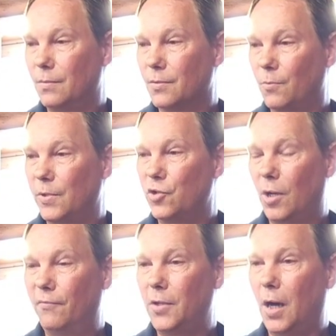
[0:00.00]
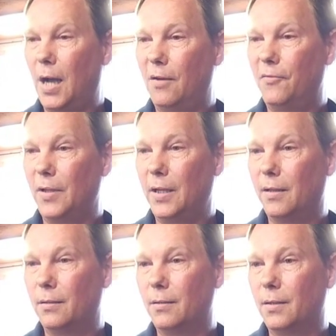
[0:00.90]
So we shoved off,
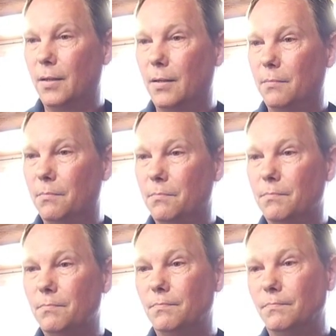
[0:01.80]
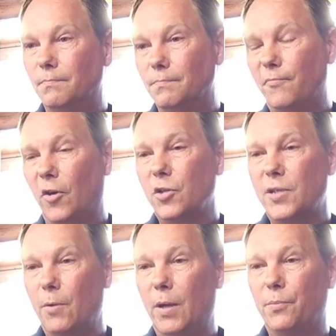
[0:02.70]
and first
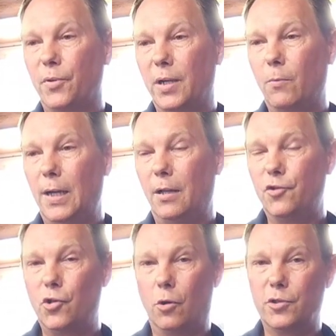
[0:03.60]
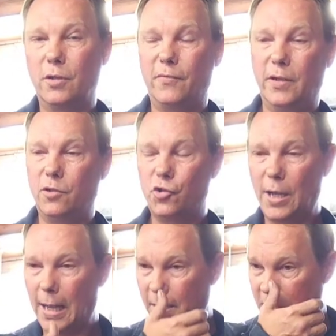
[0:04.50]
day went pretty well. Joseph and
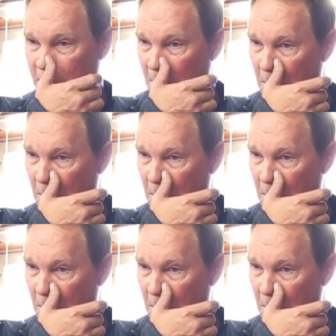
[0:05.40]
Jess,